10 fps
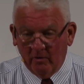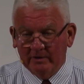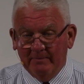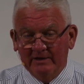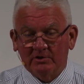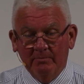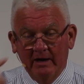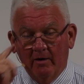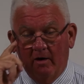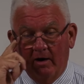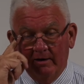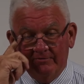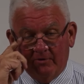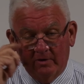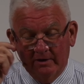know it must have been hard
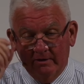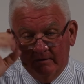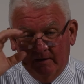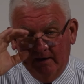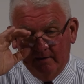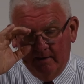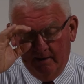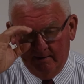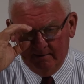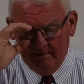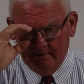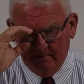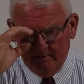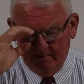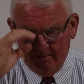for you and uh,
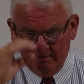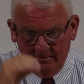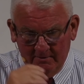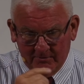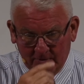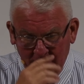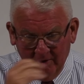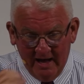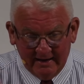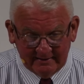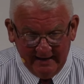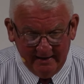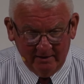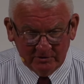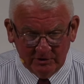through
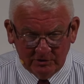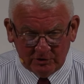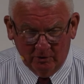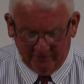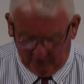lockdowns and so